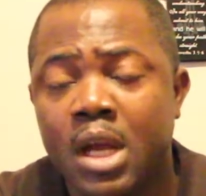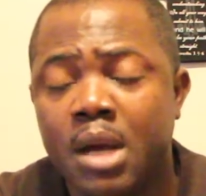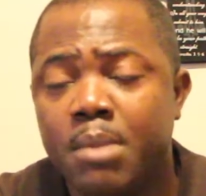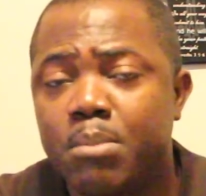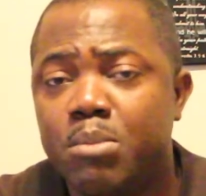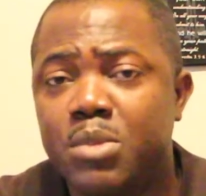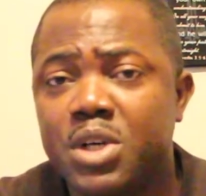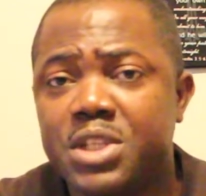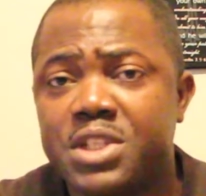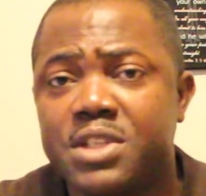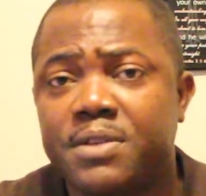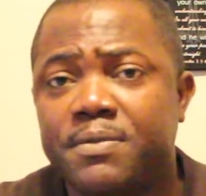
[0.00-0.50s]

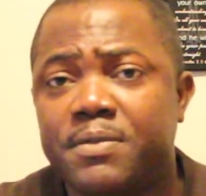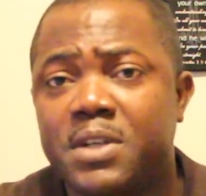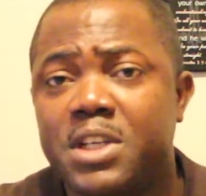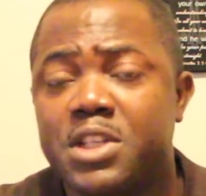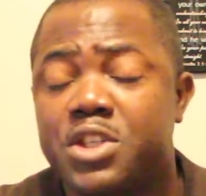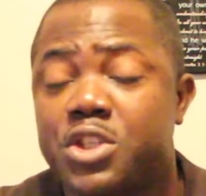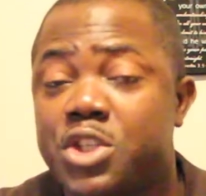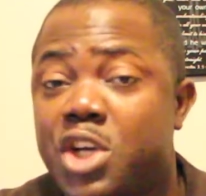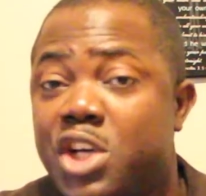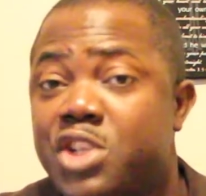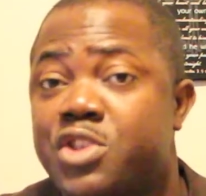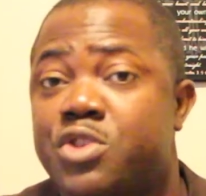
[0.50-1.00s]
most of
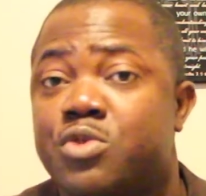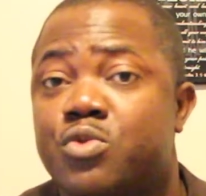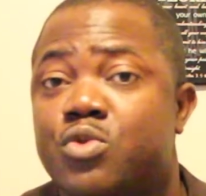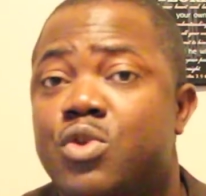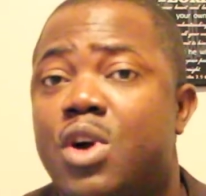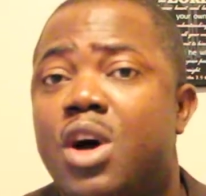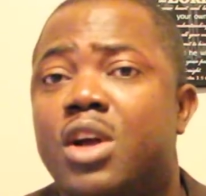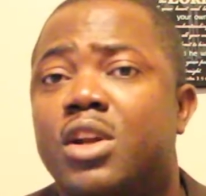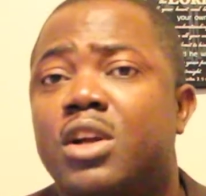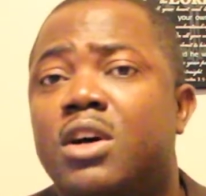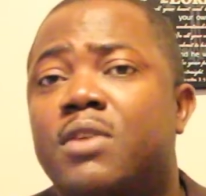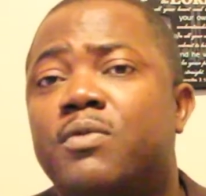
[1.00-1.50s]
us just
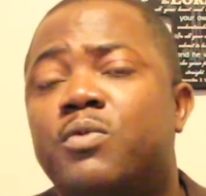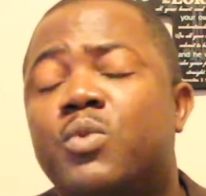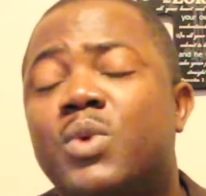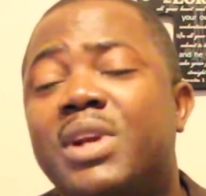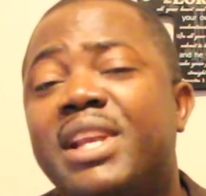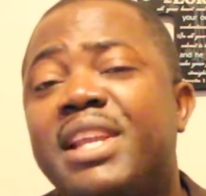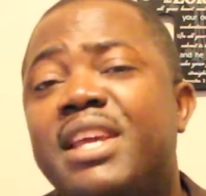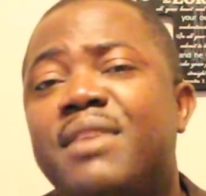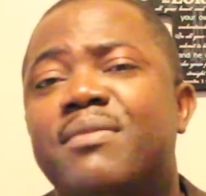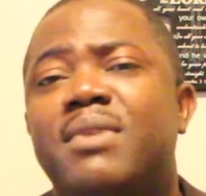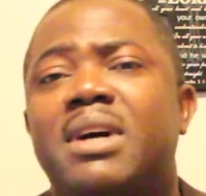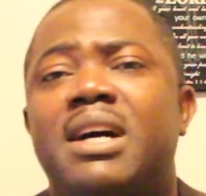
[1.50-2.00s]
run off we
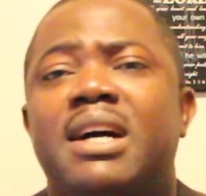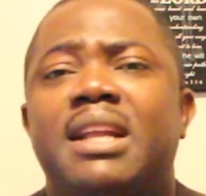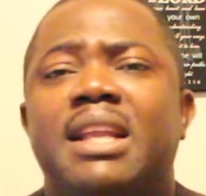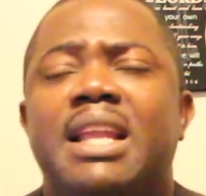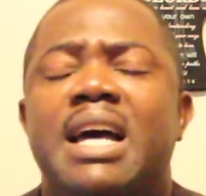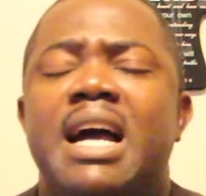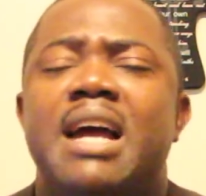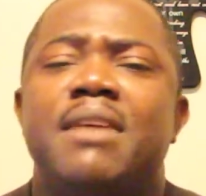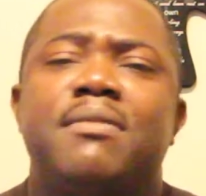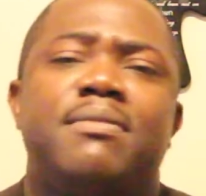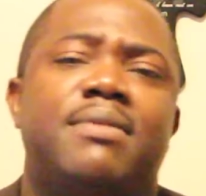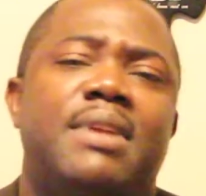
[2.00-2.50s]
live our
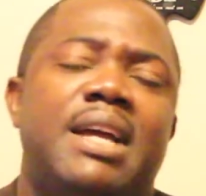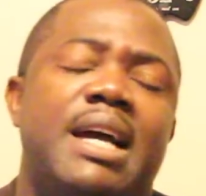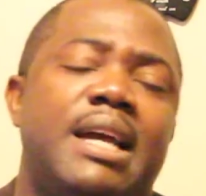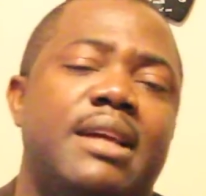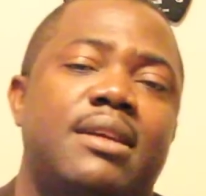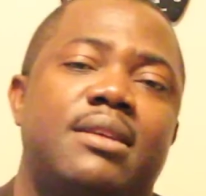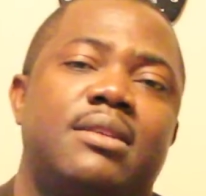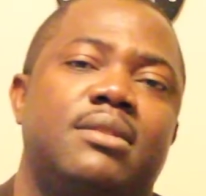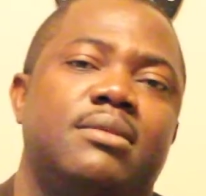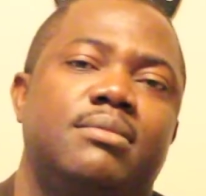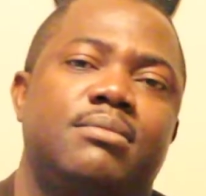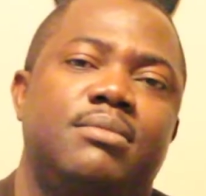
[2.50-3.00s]
life
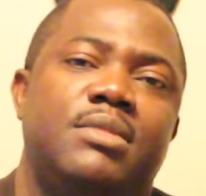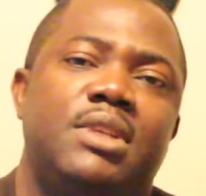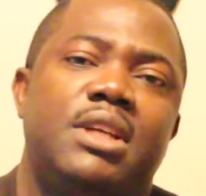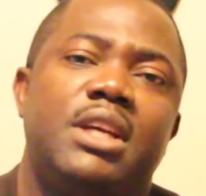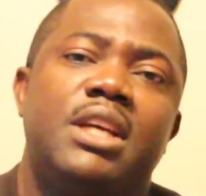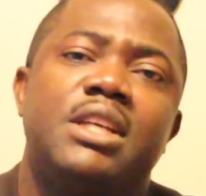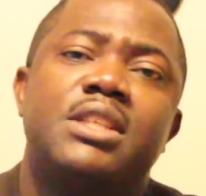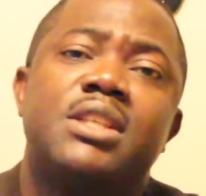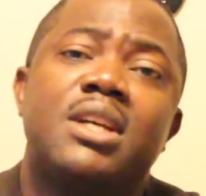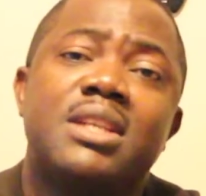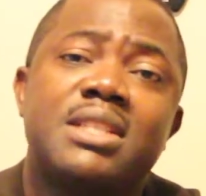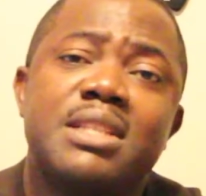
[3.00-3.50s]
like
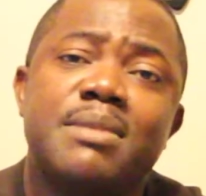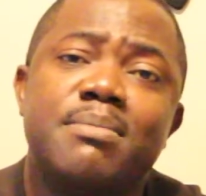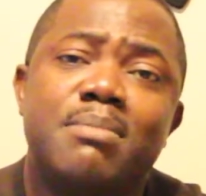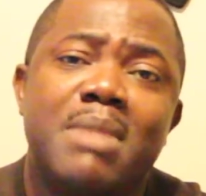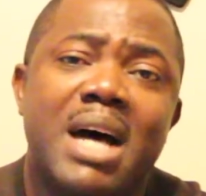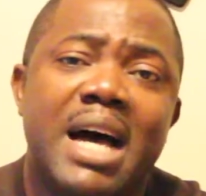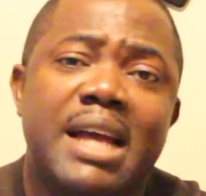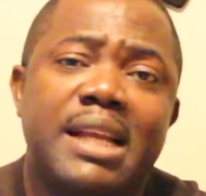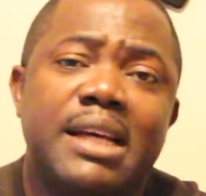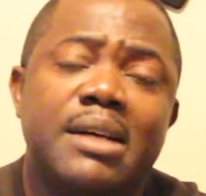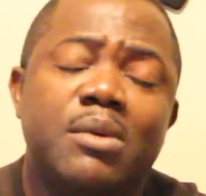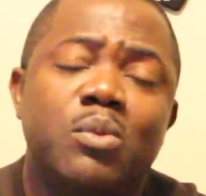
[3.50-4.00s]
it doesn't
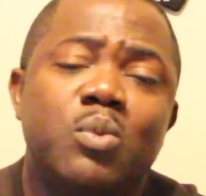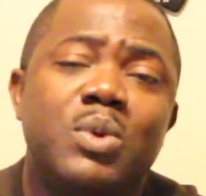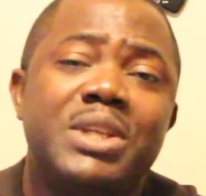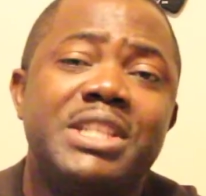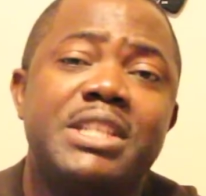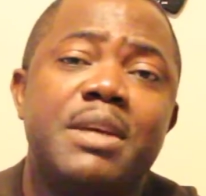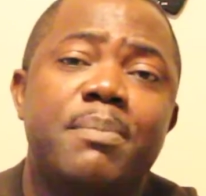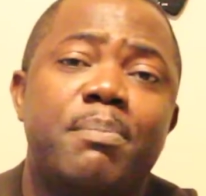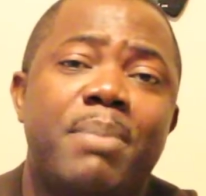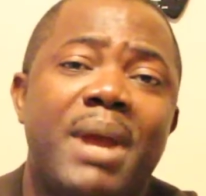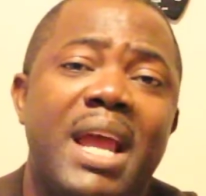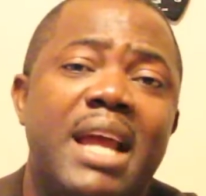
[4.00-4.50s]
matter we
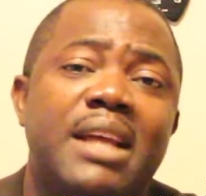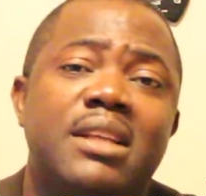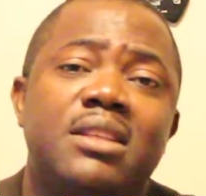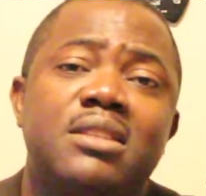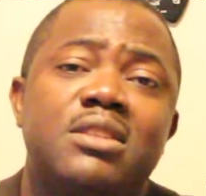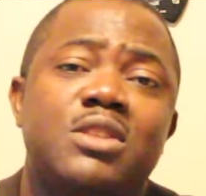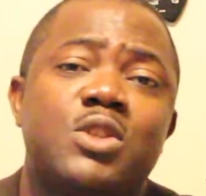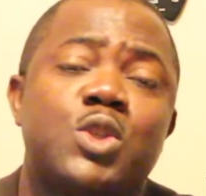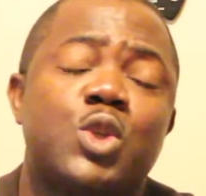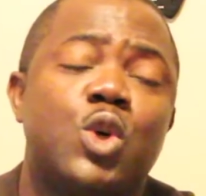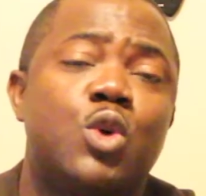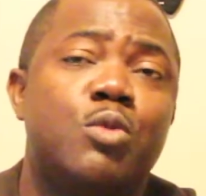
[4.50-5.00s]

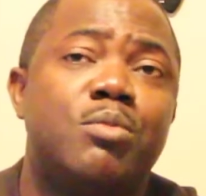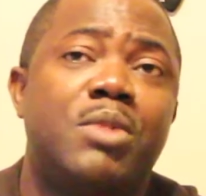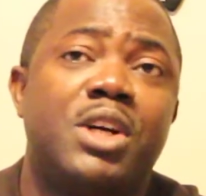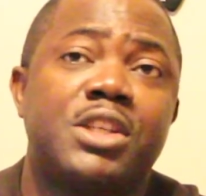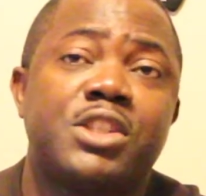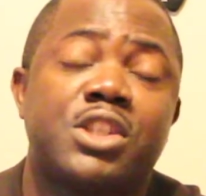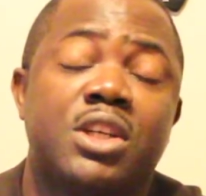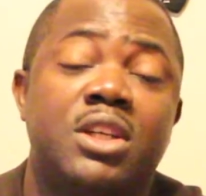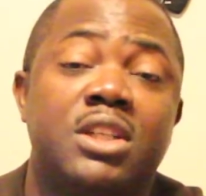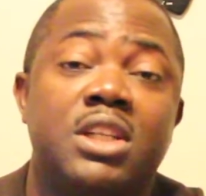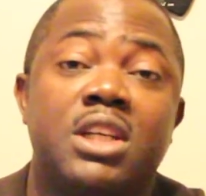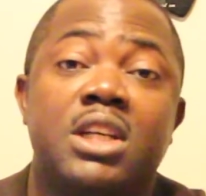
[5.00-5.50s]
depend so much
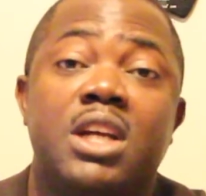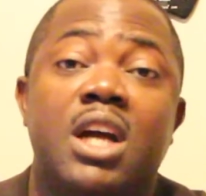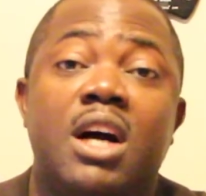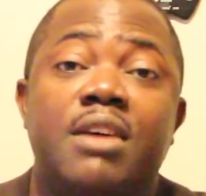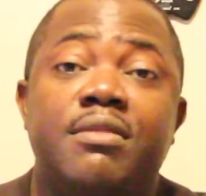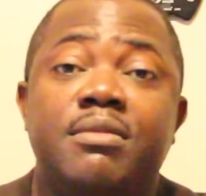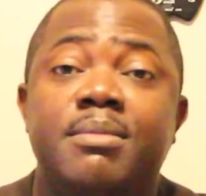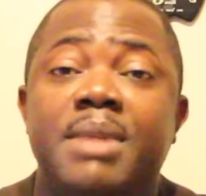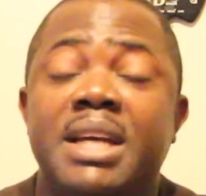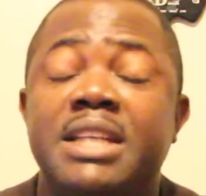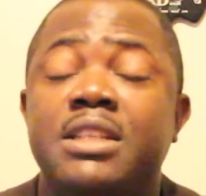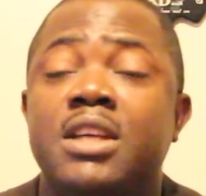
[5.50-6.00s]
on the
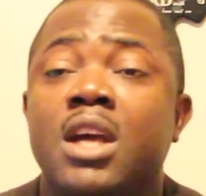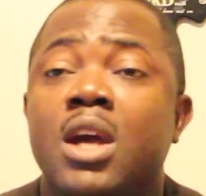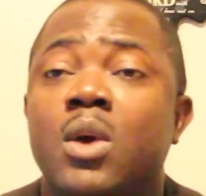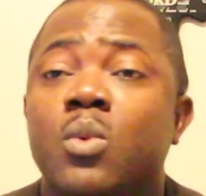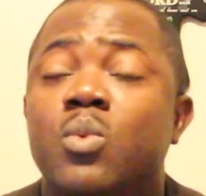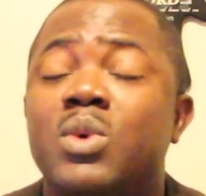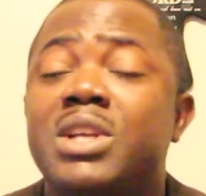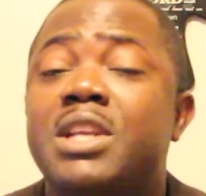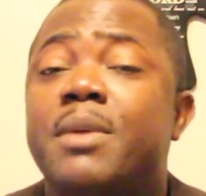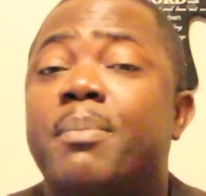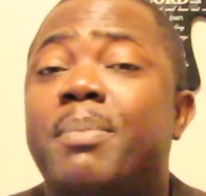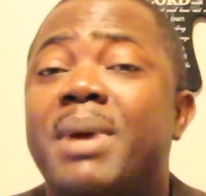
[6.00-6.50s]
government
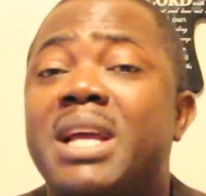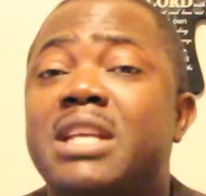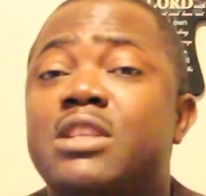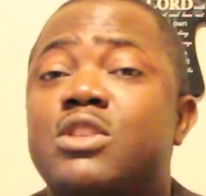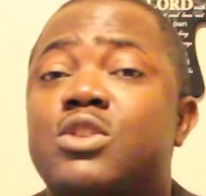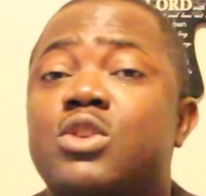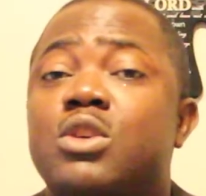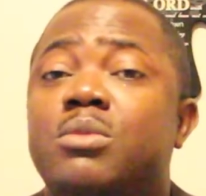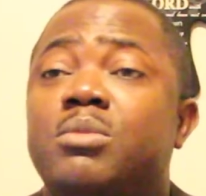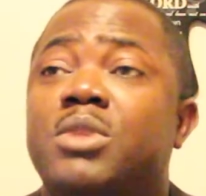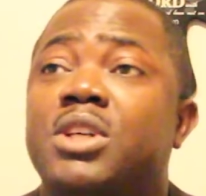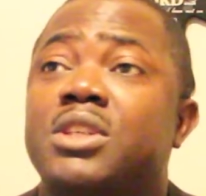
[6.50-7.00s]
we depend
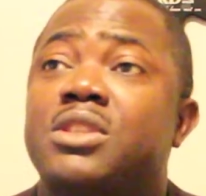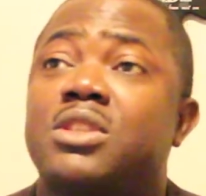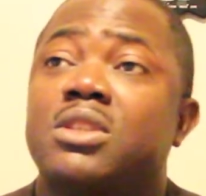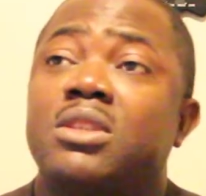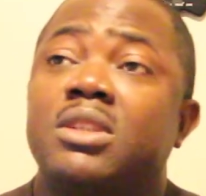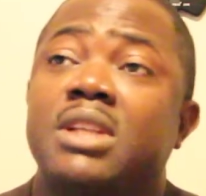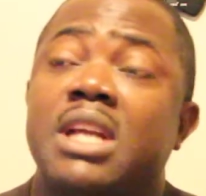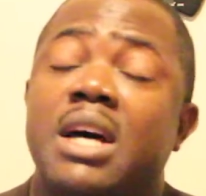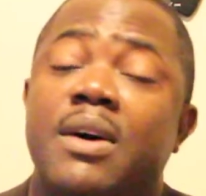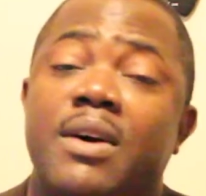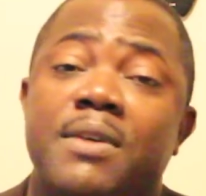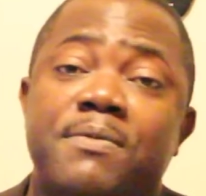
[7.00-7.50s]
so much
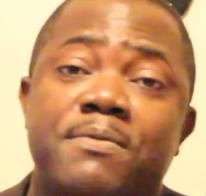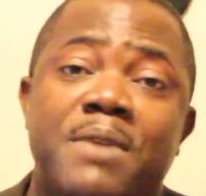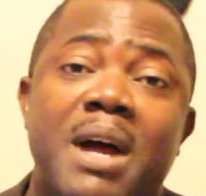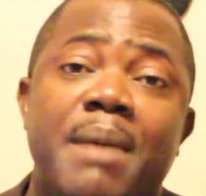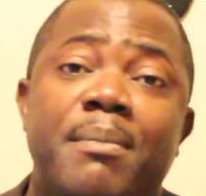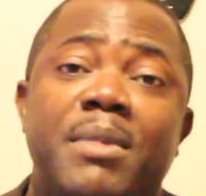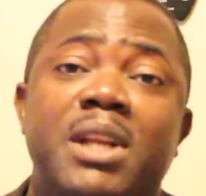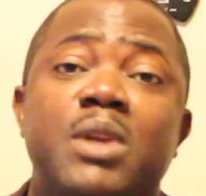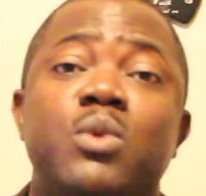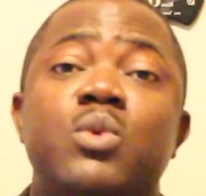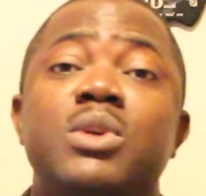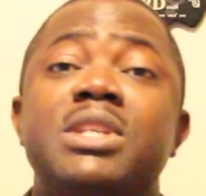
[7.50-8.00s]
on our
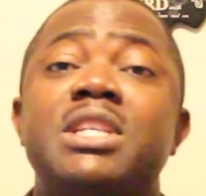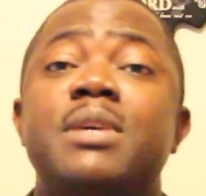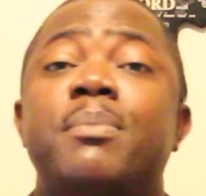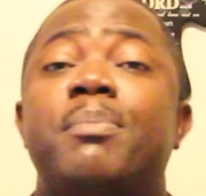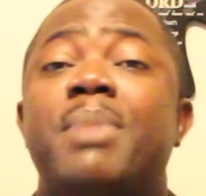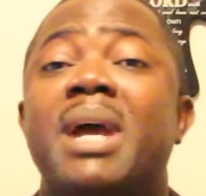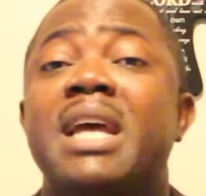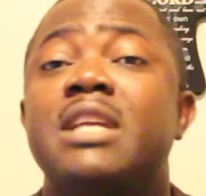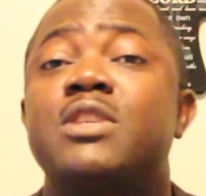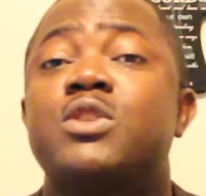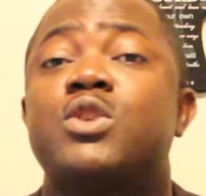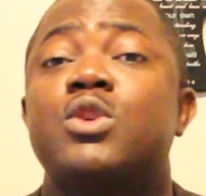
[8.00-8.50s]
family we
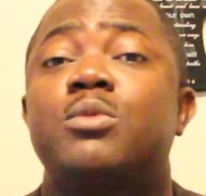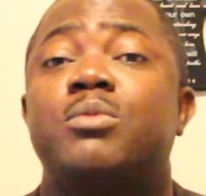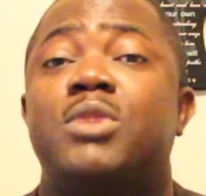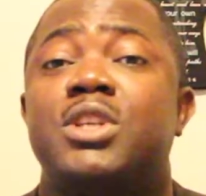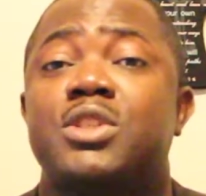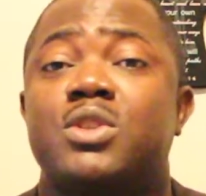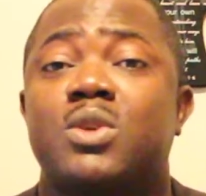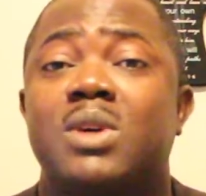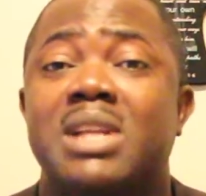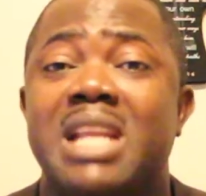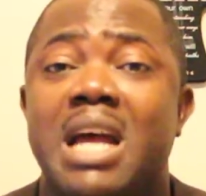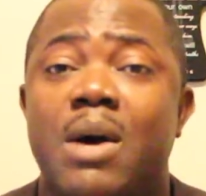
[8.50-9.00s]
depend so
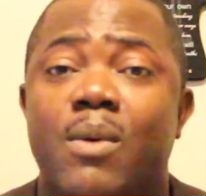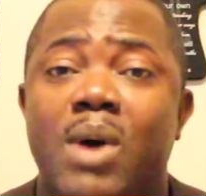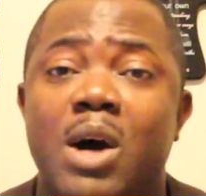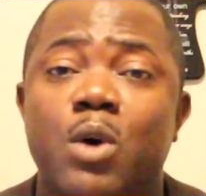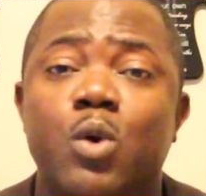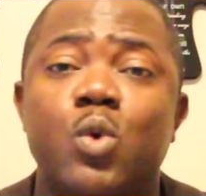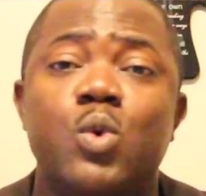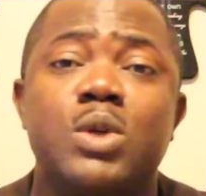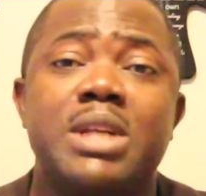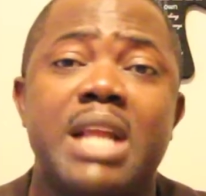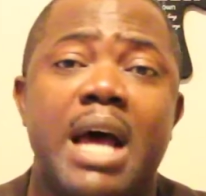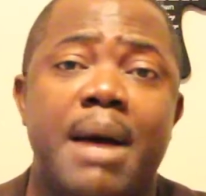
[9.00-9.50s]
much on our
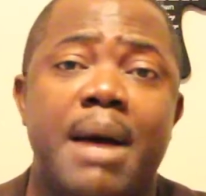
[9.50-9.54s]
own